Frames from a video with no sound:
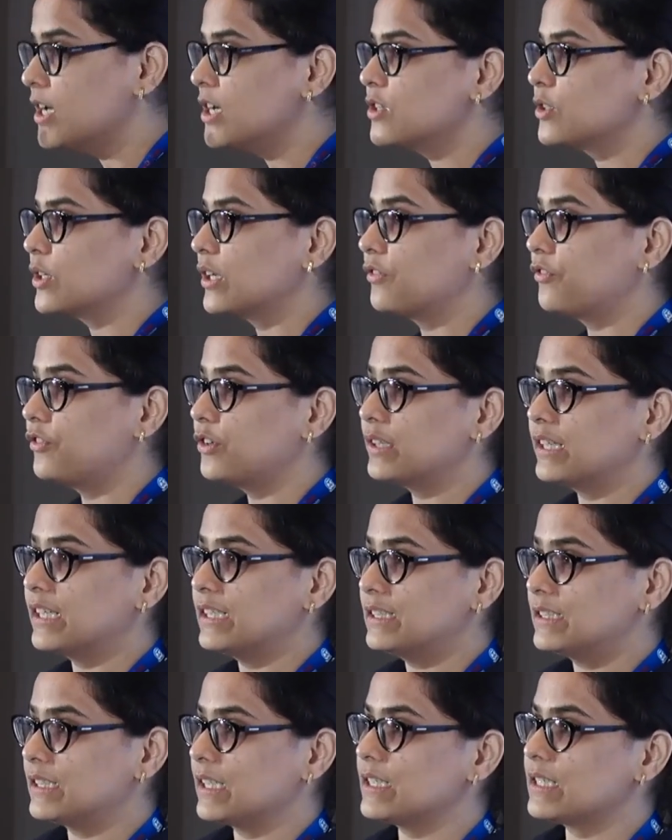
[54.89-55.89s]
So if you
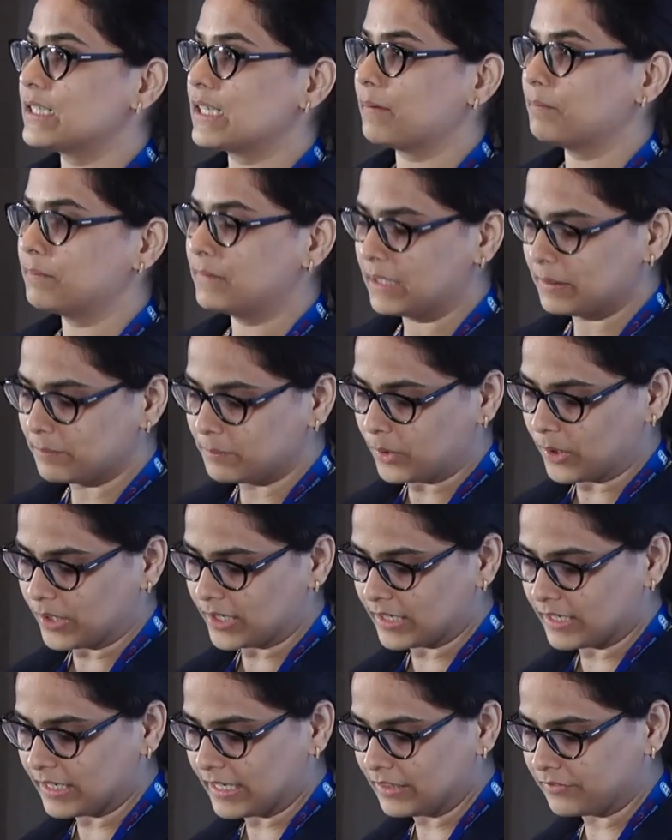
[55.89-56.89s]
get just something
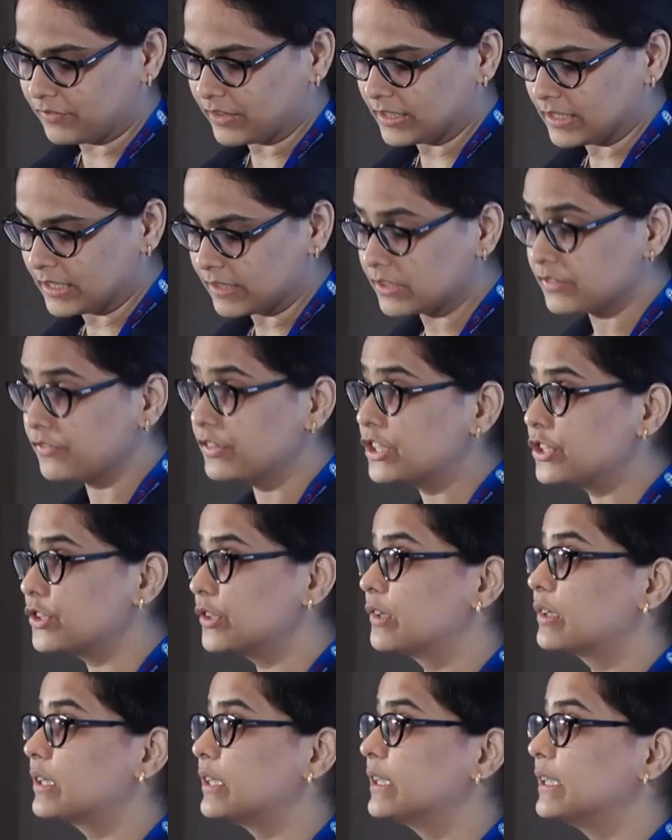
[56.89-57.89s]
borderline, whether we
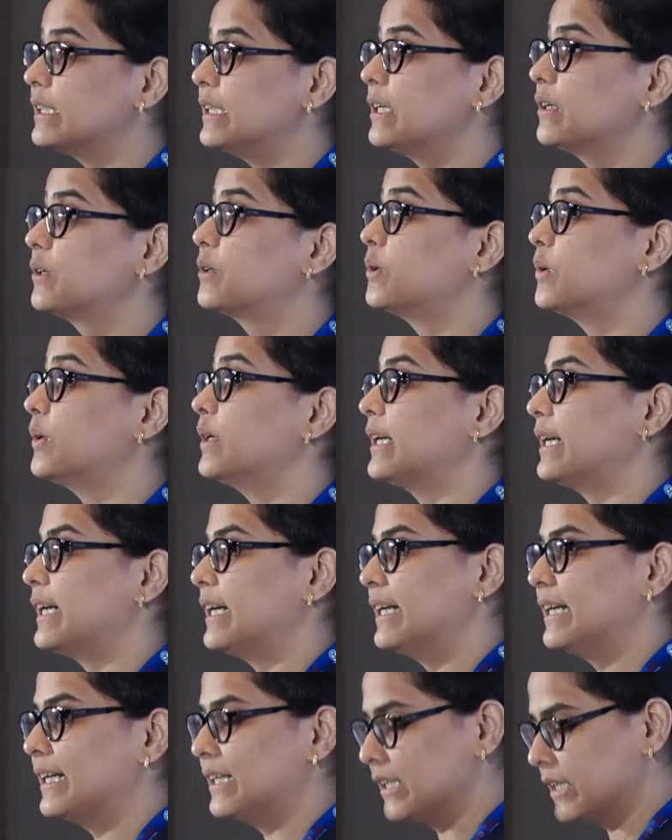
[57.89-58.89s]
should really go
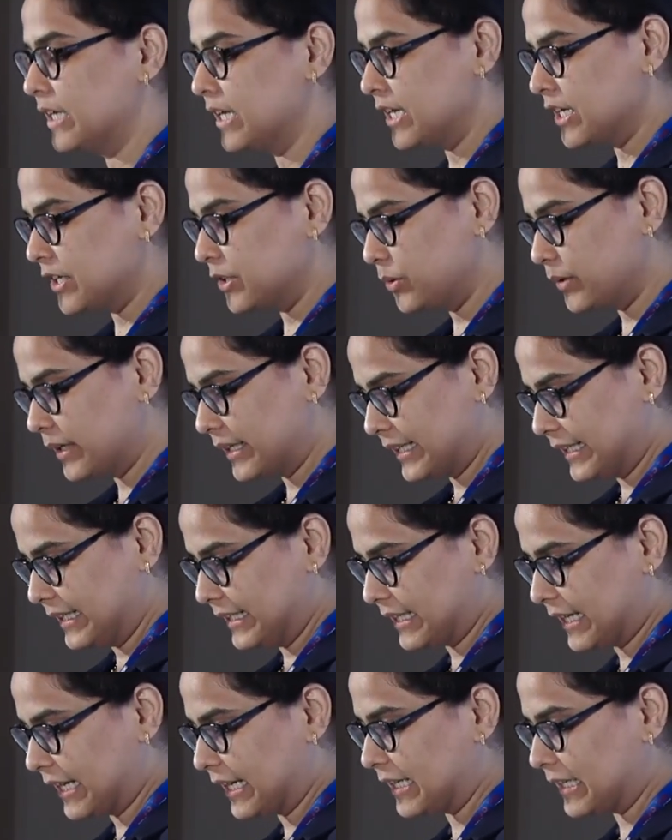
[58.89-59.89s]
ahead and do an
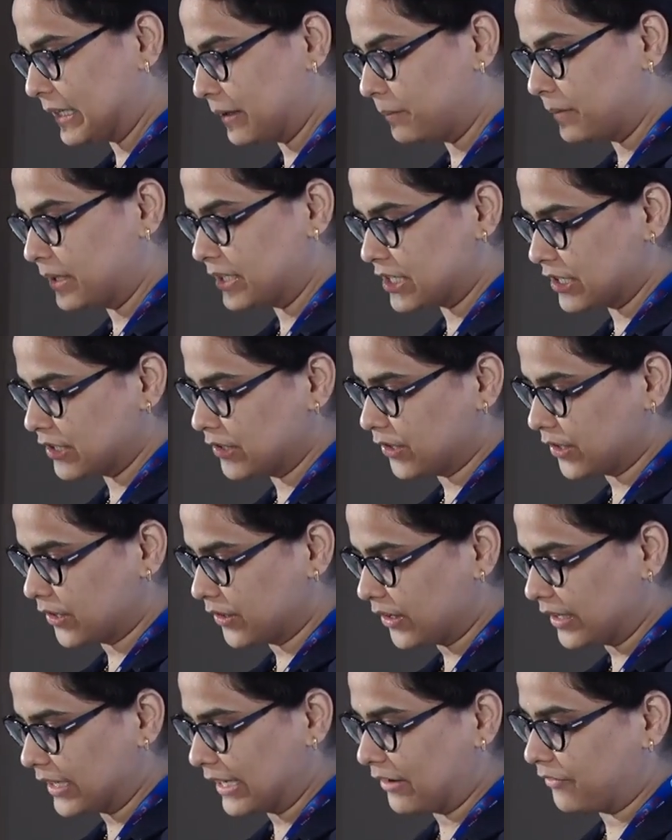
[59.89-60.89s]
entire imaging or
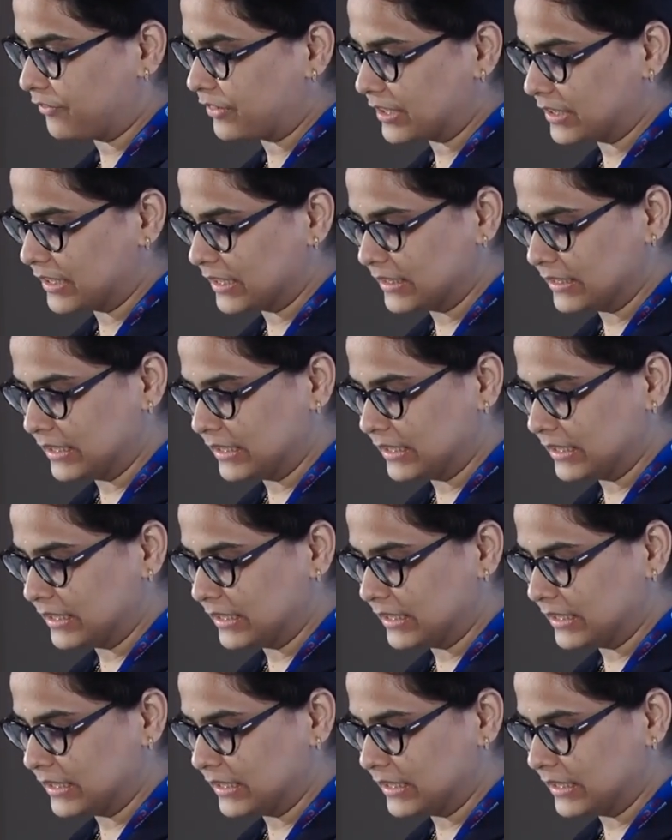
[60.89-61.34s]
not, everything